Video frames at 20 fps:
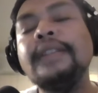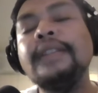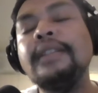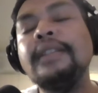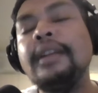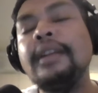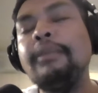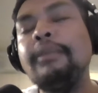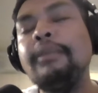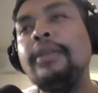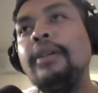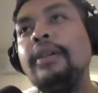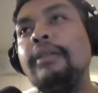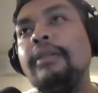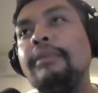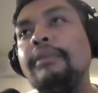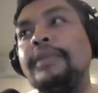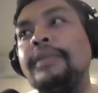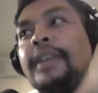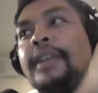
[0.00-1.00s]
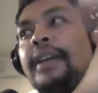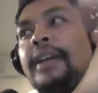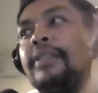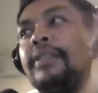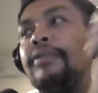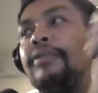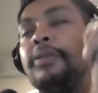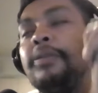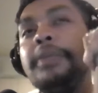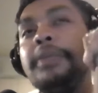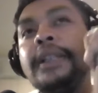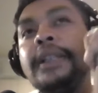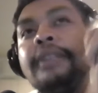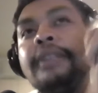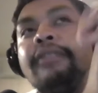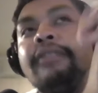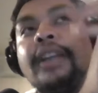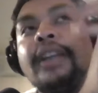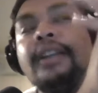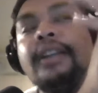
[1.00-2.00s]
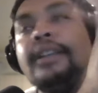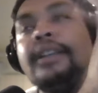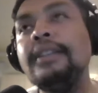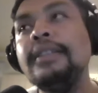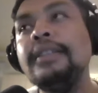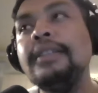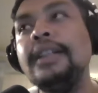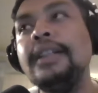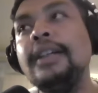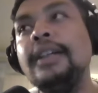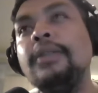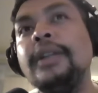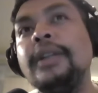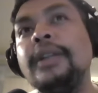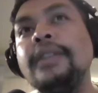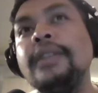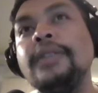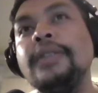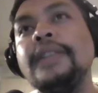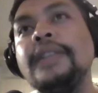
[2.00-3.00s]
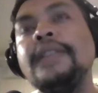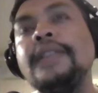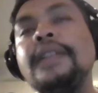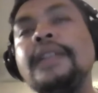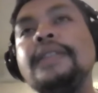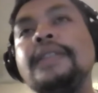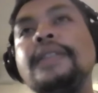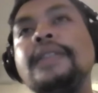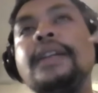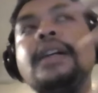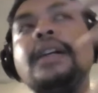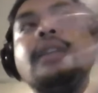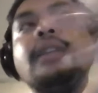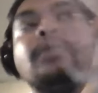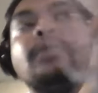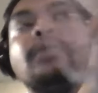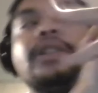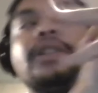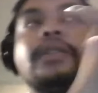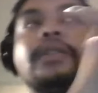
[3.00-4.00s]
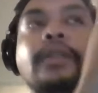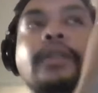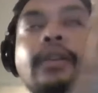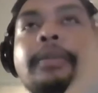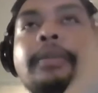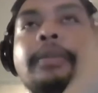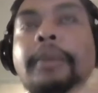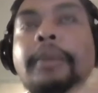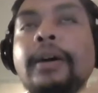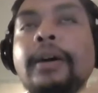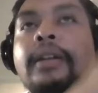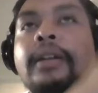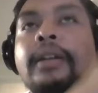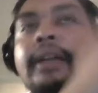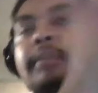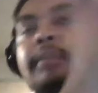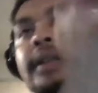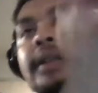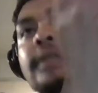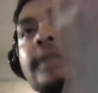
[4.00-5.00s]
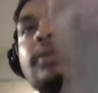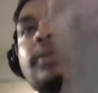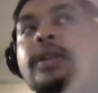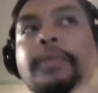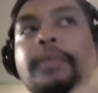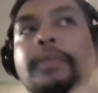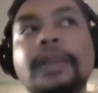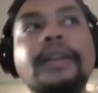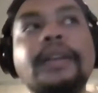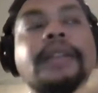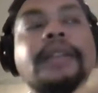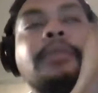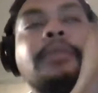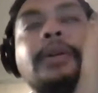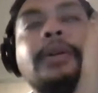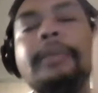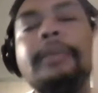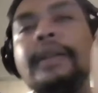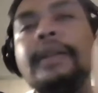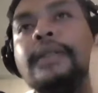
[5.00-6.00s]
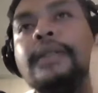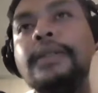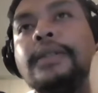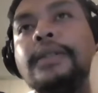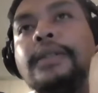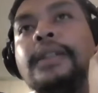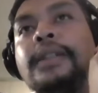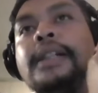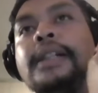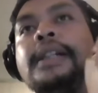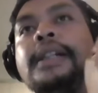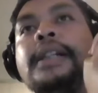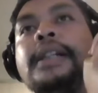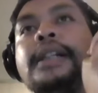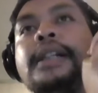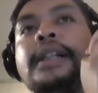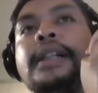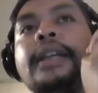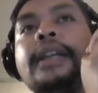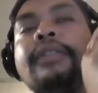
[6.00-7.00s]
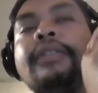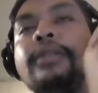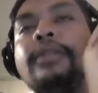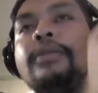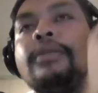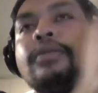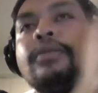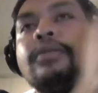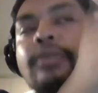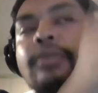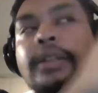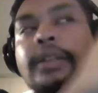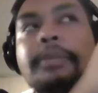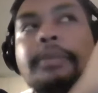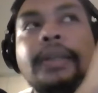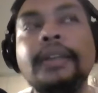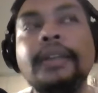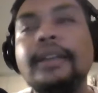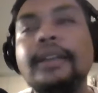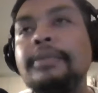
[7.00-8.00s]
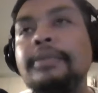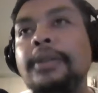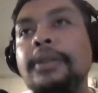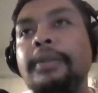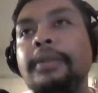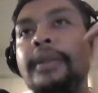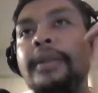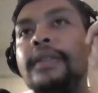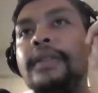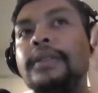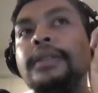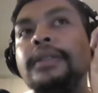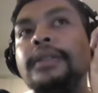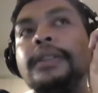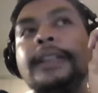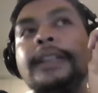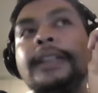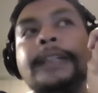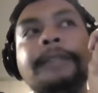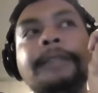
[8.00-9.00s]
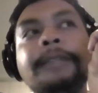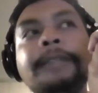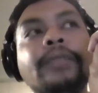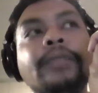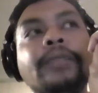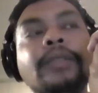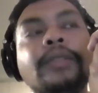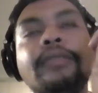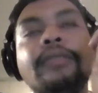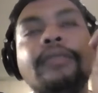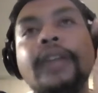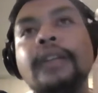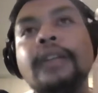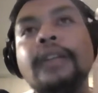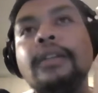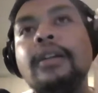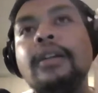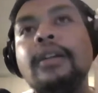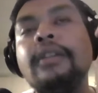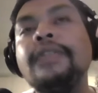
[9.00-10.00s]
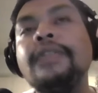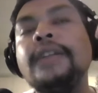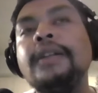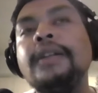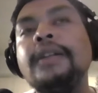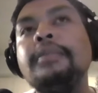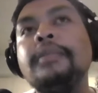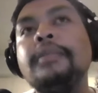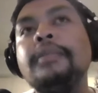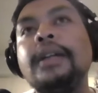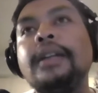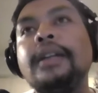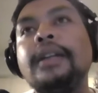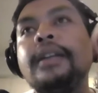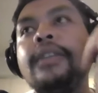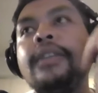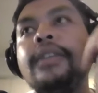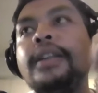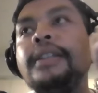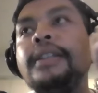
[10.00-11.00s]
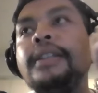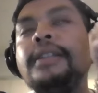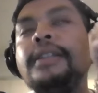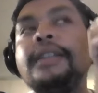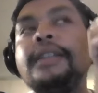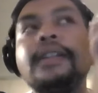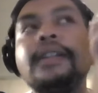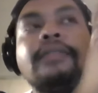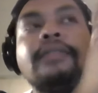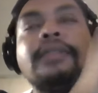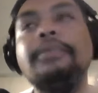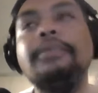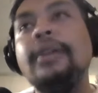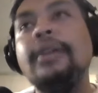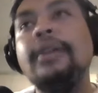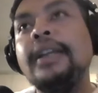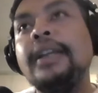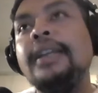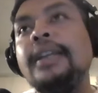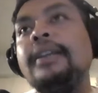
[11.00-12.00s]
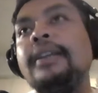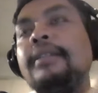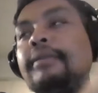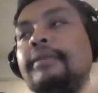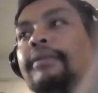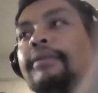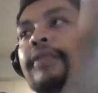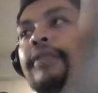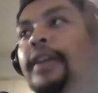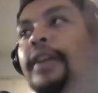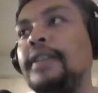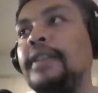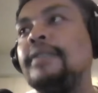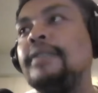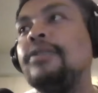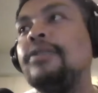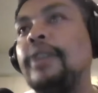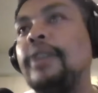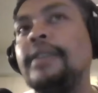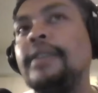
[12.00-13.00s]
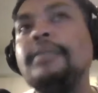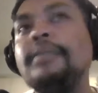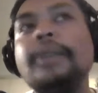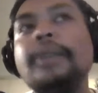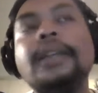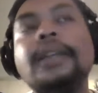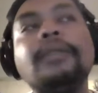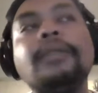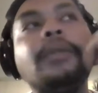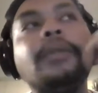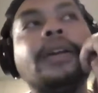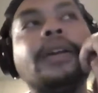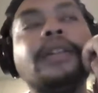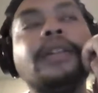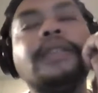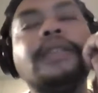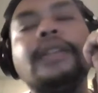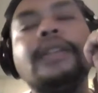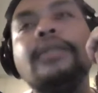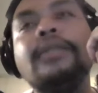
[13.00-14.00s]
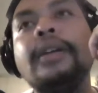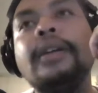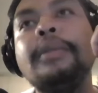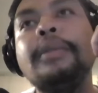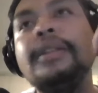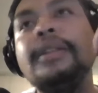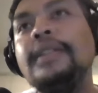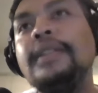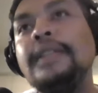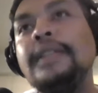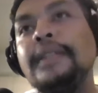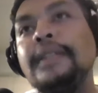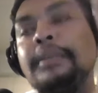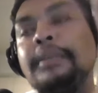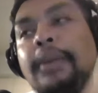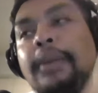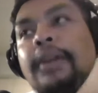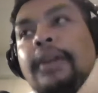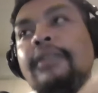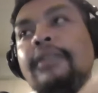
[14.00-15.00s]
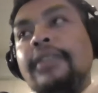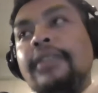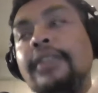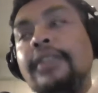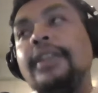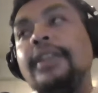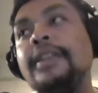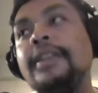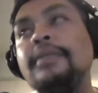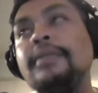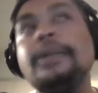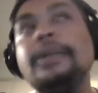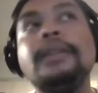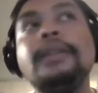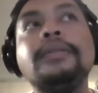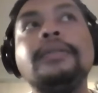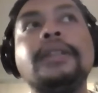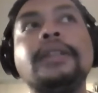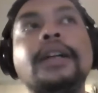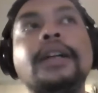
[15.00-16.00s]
I'm not scared of completely failing when I do these things, which is another part, like, because when you're being experimental, if you're truly being experimental, you fail a lot of time. And I think this kind of debugging phase and trying to make it work and etc. I mean, this is part of the thing as well.